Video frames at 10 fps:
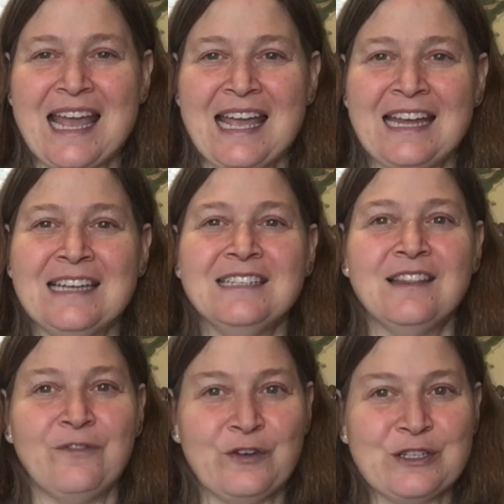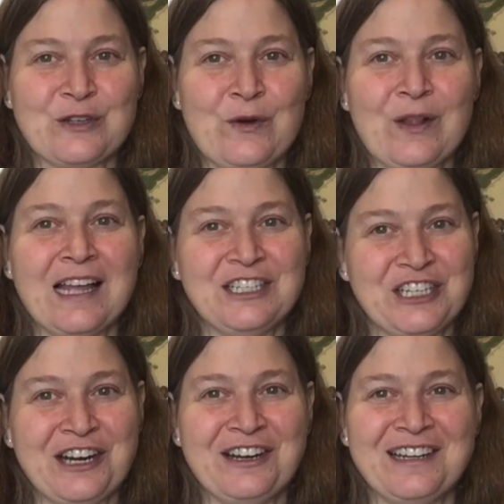and the first goal I
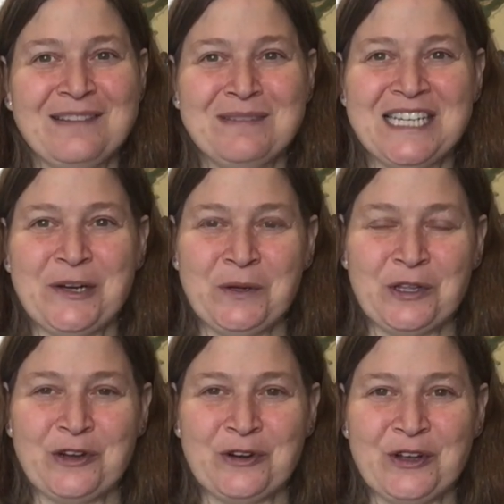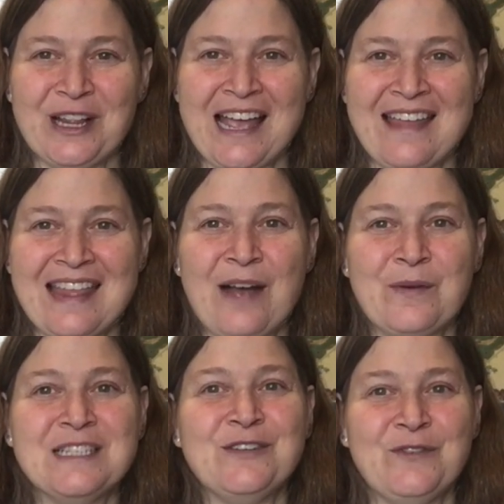shared in Material Girl, and that
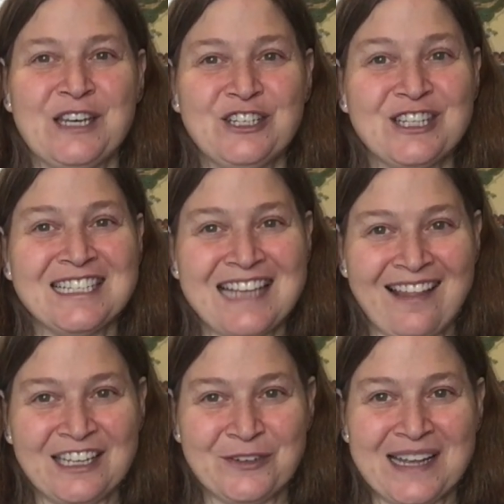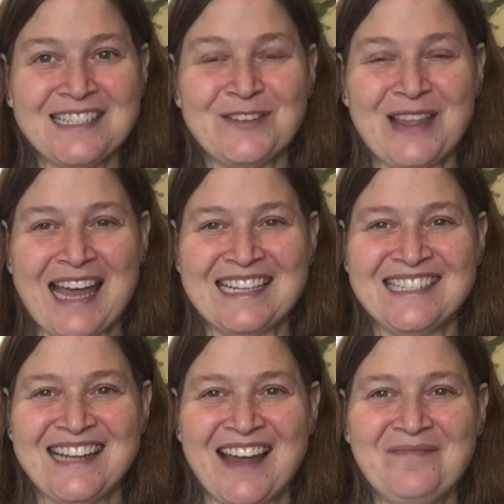was to finish the Sally dress, so that is
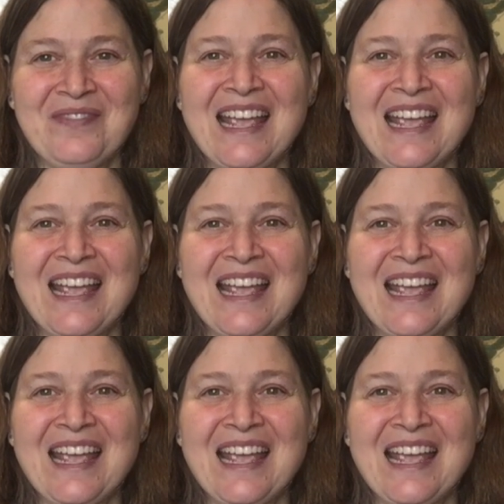done.